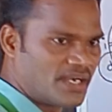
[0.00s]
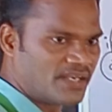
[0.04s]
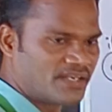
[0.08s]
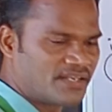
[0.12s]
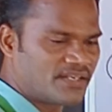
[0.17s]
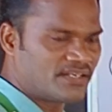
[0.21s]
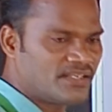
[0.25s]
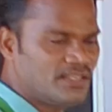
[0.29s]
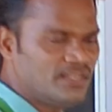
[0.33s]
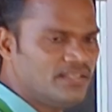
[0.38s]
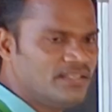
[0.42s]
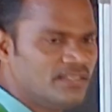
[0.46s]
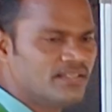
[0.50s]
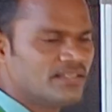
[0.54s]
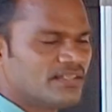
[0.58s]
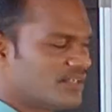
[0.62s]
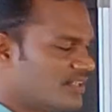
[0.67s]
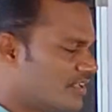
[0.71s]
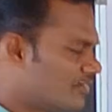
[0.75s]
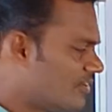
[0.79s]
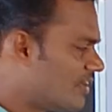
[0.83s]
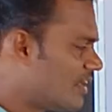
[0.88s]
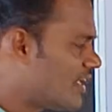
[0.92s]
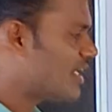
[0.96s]
battery
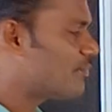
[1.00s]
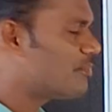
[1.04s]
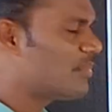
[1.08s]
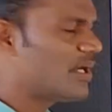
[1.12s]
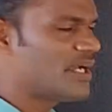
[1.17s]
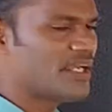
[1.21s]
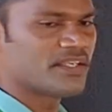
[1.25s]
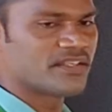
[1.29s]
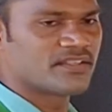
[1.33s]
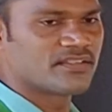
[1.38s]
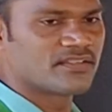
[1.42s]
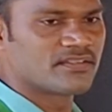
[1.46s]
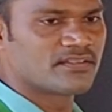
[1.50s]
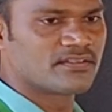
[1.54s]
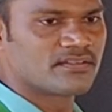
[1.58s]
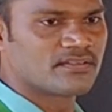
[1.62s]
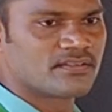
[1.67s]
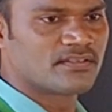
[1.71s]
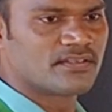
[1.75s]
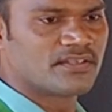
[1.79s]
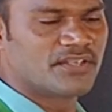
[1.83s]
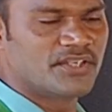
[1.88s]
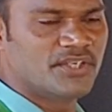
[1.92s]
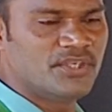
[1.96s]
divided by
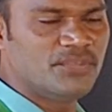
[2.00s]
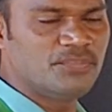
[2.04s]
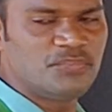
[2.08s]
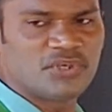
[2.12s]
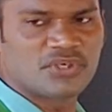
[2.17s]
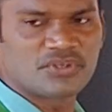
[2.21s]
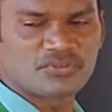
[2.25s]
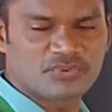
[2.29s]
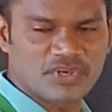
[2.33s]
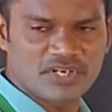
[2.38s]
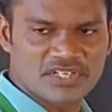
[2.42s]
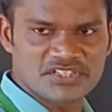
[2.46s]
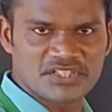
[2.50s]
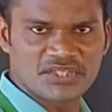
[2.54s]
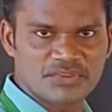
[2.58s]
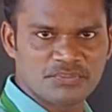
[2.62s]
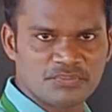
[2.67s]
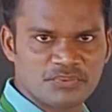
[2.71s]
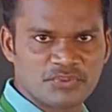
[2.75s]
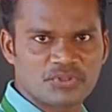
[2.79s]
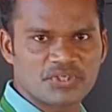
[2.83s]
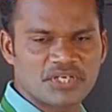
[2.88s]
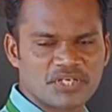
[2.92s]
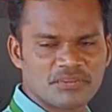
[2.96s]
input. What is
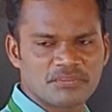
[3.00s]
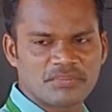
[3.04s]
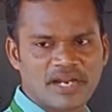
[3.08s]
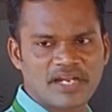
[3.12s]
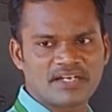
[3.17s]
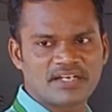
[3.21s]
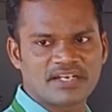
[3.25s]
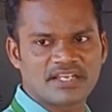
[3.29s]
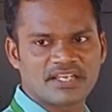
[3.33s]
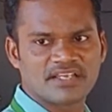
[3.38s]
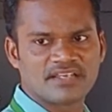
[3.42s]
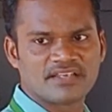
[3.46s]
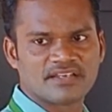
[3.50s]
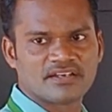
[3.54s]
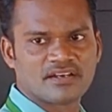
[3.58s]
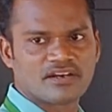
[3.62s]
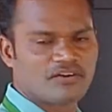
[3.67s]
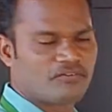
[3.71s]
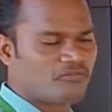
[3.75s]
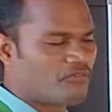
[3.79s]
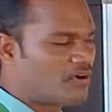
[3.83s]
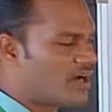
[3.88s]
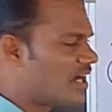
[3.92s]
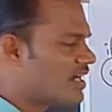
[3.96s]
input to a battery?
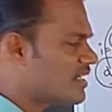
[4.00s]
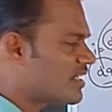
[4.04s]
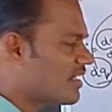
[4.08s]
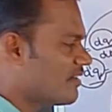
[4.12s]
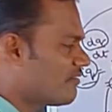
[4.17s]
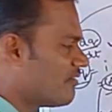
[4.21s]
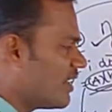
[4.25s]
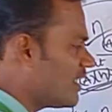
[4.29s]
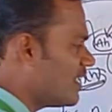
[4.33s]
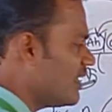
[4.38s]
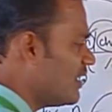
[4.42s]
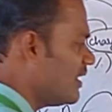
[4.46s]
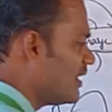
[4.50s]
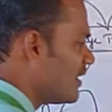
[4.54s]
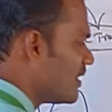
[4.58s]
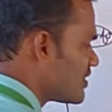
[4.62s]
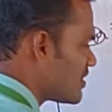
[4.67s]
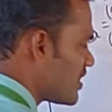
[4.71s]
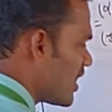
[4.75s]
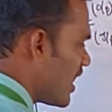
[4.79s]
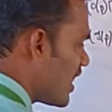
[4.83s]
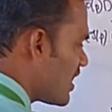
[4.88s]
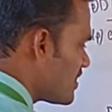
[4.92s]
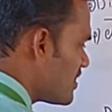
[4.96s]
Watt hour
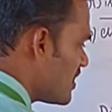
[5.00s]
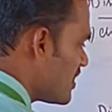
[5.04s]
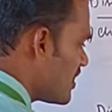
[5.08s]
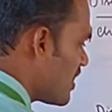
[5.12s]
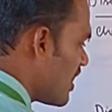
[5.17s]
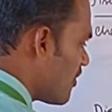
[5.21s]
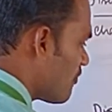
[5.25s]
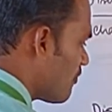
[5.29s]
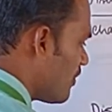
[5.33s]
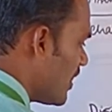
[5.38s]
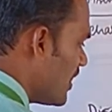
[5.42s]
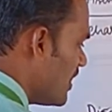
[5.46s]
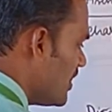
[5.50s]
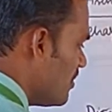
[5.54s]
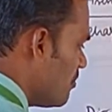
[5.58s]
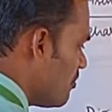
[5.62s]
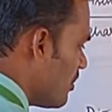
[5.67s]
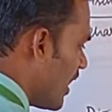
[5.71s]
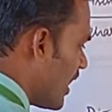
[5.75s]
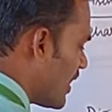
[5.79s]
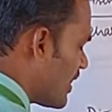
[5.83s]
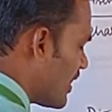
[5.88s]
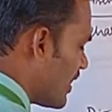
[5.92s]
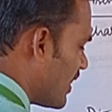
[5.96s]
charging of an
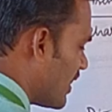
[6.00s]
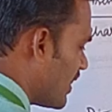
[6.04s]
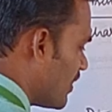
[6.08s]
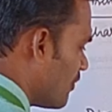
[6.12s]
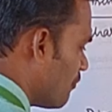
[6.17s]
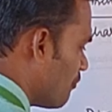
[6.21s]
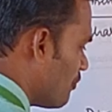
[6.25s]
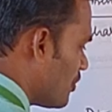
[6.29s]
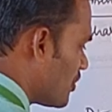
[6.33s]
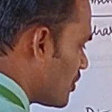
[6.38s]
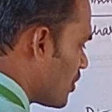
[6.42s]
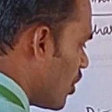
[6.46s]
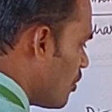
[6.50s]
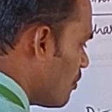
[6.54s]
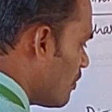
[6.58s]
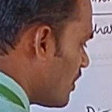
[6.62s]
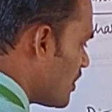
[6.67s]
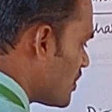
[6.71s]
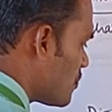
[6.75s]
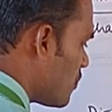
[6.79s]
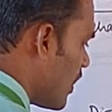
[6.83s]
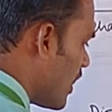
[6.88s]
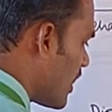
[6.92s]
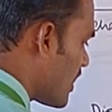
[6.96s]
battery. With how
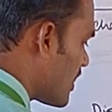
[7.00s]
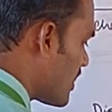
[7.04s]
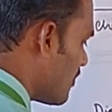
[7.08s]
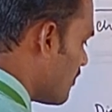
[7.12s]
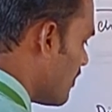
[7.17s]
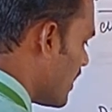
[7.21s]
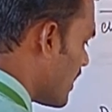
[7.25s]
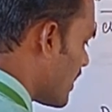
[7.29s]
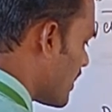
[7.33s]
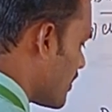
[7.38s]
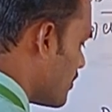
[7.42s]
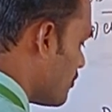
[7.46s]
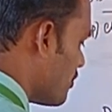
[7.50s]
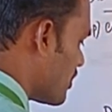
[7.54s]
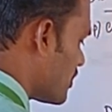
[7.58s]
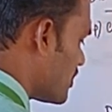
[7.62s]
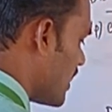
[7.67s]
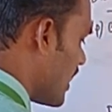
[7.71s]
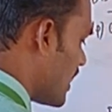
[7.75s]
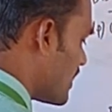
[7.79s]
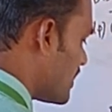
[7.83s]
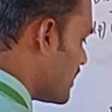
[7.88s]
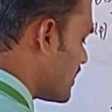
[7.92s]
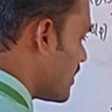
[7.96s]
much watt hour you are
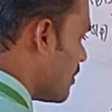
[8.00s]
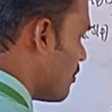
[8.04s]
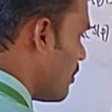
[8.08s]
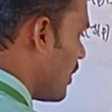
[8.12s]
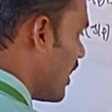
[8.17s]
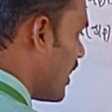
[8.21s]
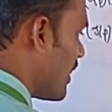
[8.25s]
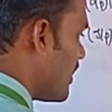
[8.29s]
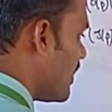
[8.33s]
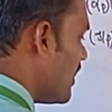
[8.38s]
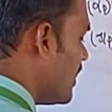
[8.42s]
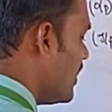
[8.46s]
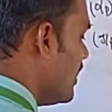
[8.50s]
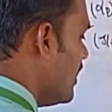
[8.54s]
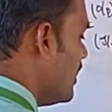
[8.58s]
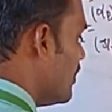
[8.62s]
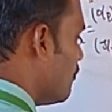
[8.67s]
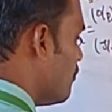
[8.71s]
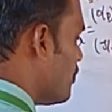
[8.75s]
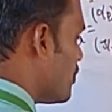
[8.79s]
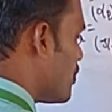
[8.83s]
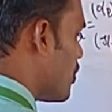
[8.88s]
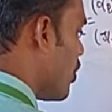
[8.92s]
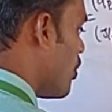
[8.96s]
charging the battery,
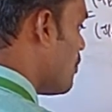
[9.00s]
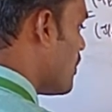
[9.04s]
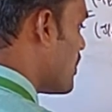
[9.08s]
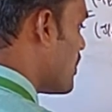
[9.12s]
with how